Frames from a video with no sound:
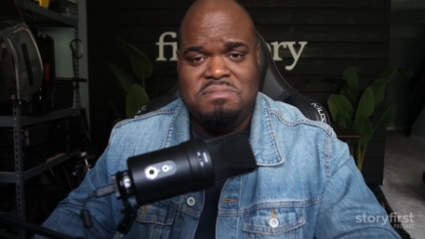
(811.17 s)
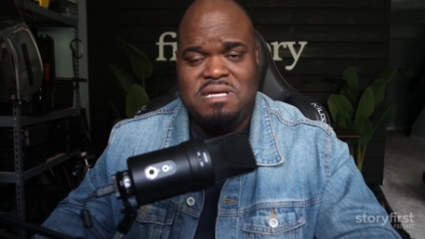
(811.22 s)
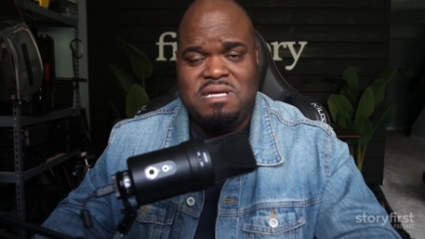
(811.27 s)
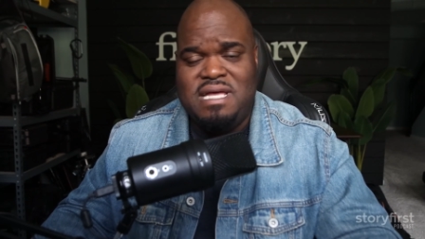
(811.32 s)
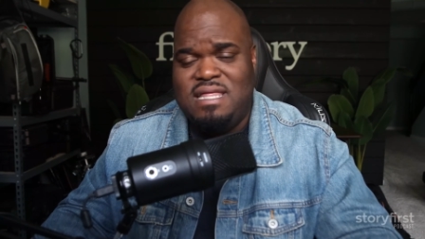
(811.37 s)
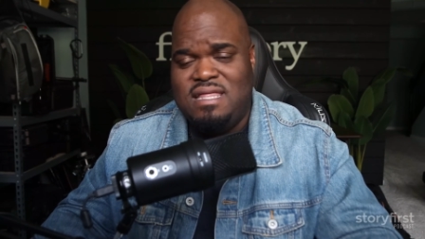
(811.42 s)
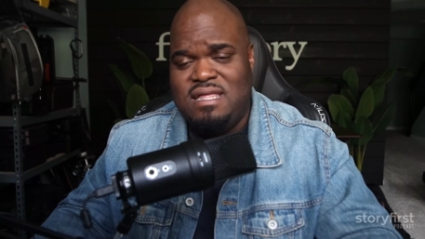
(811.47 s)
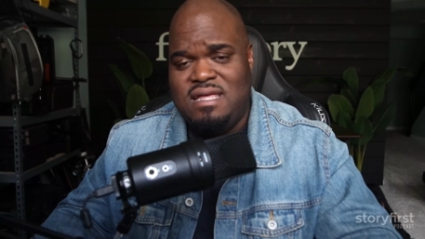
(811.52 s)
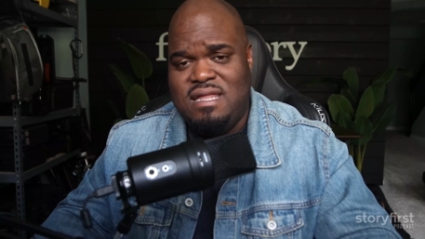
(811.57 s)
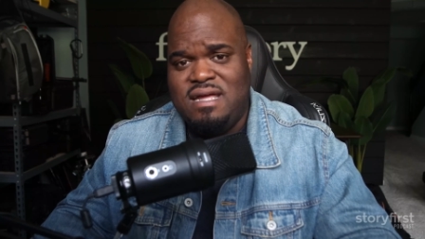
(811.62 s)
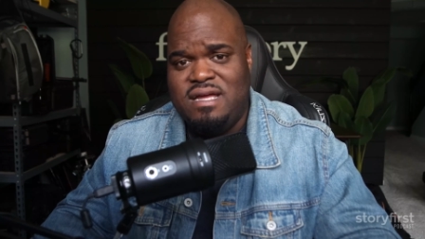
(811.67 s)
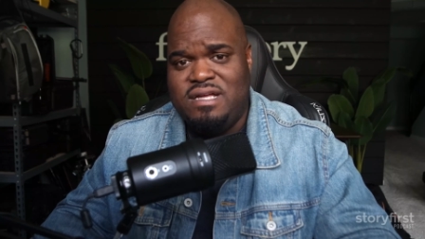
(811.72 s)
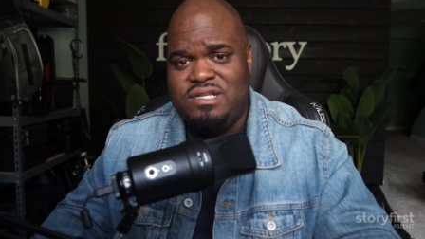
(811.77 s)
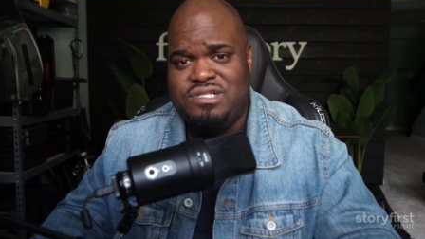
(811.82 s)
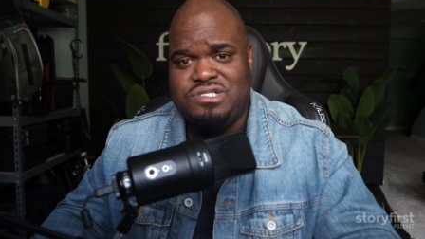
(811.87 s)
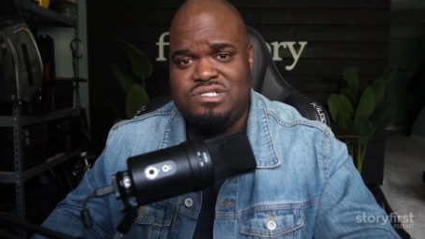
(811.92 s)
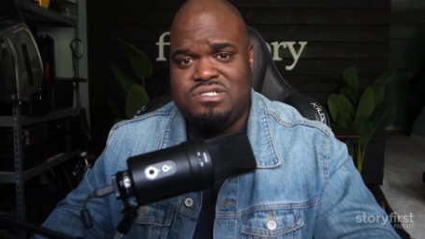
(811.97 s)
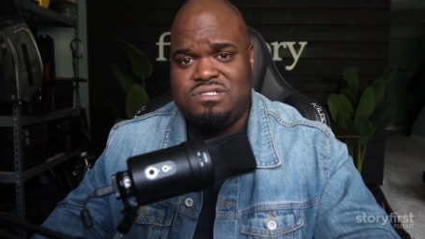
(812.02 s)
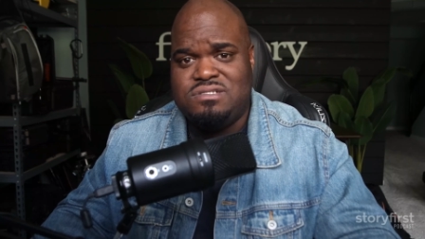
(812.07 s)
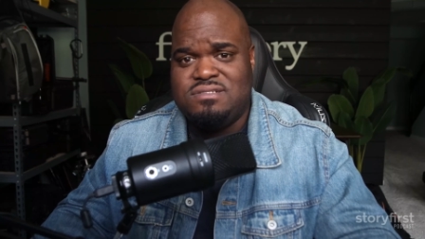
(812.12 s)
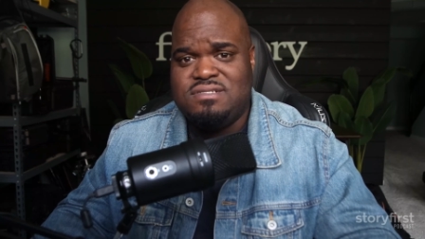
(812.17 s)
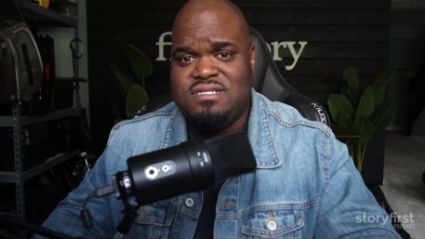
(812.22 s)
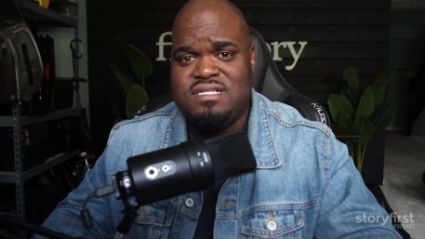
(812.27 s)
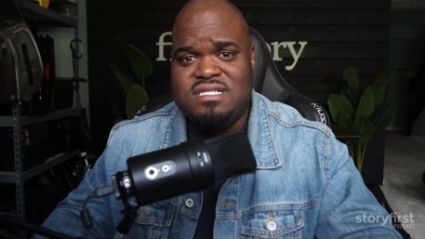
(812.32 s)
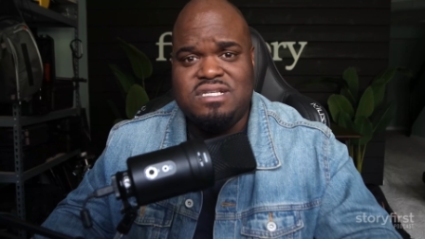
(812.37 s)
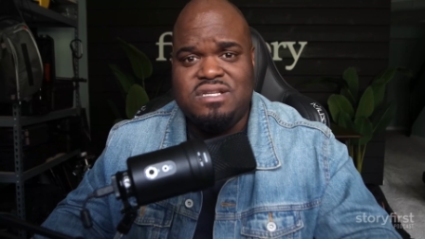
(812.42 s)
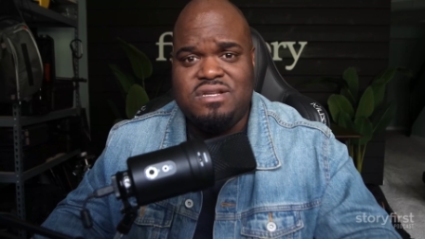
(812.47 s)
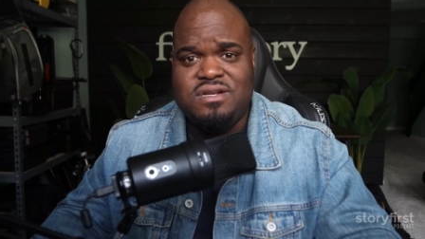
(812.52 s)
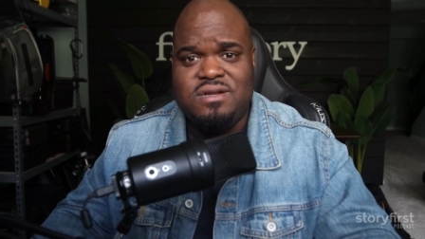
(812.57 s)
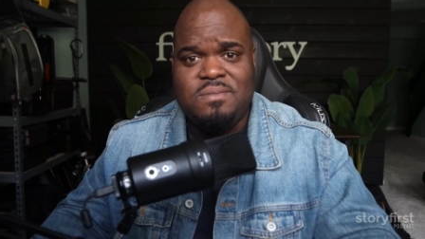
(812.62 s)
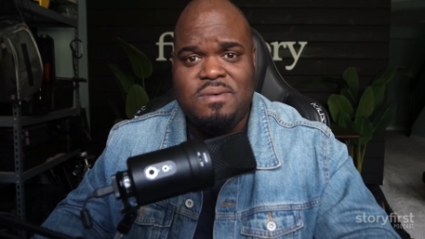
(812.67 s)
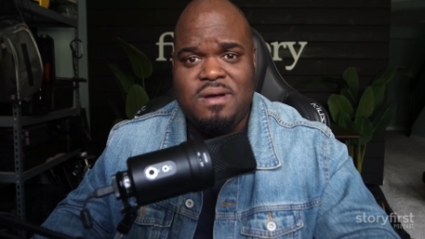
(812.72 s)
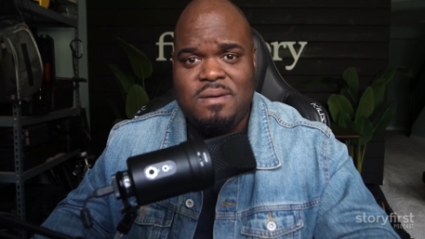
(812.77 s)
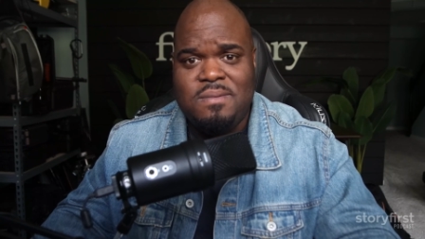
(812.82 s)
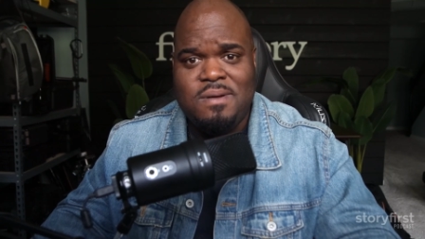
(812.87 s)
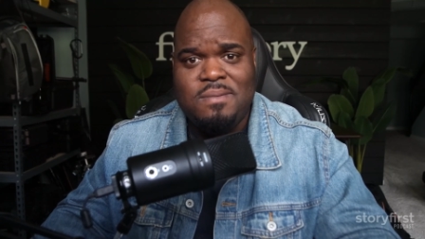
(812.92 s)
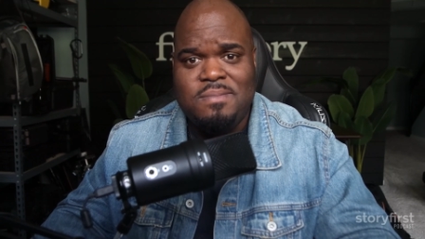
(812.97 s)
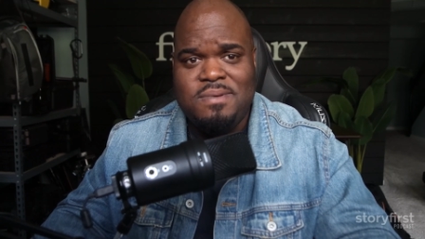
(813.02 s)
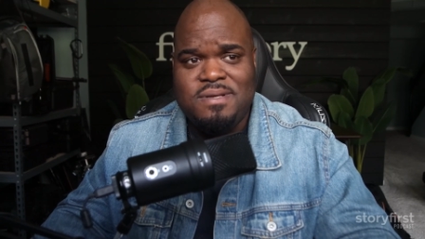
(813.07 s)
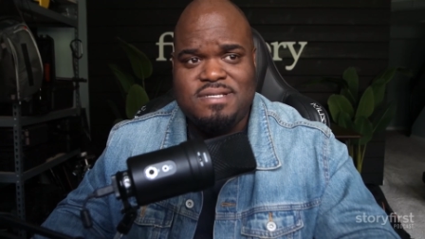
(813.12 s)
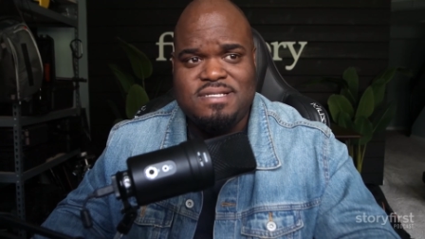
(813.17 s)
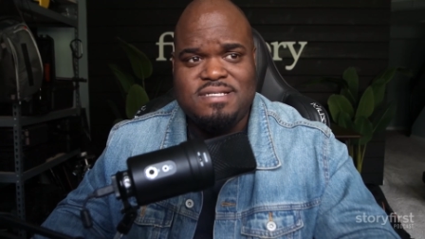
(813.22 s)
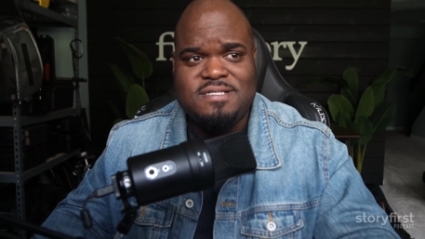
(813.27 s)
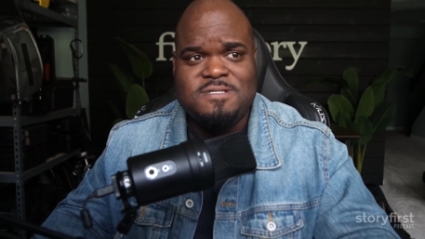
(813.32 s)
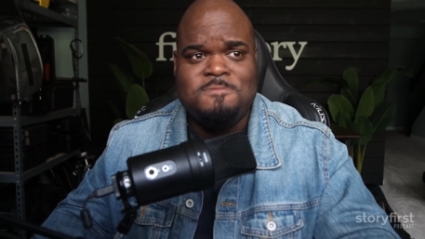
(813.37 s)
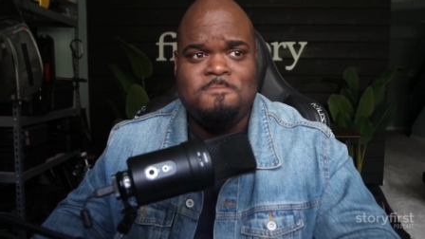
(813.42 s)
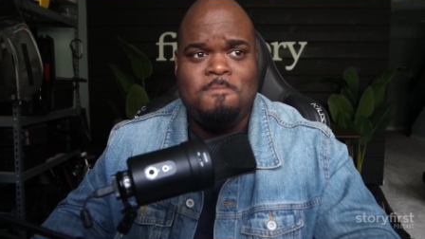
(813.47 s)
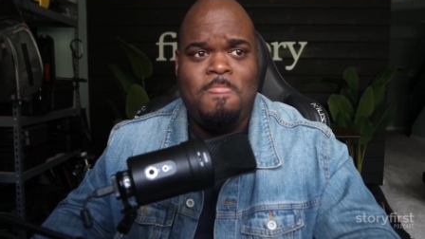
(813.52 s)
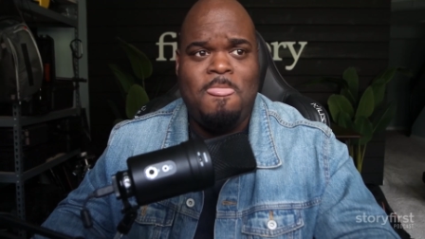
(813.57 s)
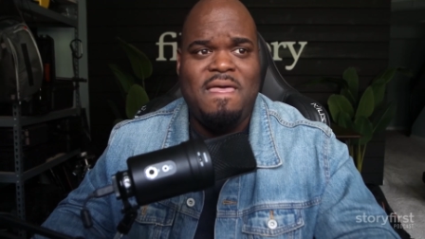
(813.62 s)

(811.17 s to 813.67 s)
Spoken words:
And then I just continued about my business.